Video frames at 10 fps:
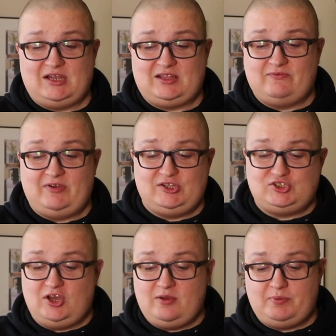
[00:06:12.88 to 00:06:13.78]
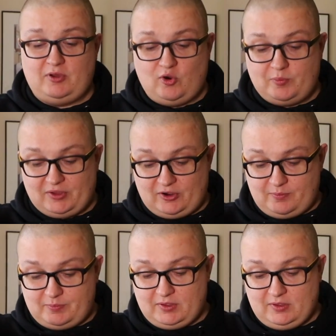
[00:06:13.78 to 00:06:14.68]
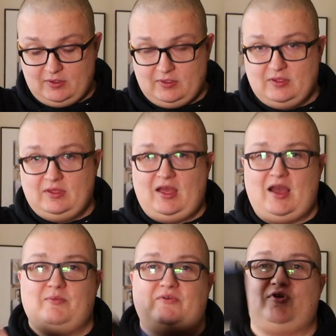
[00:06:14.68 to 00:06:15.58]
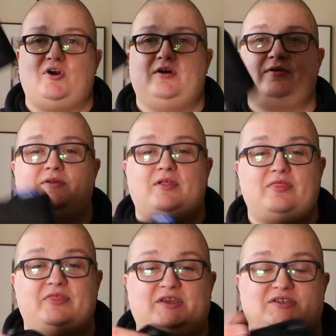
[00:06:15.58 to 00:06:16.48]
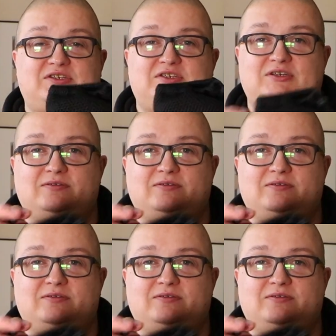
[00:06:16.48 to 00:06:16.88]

at the very top, open it up, and we've got this.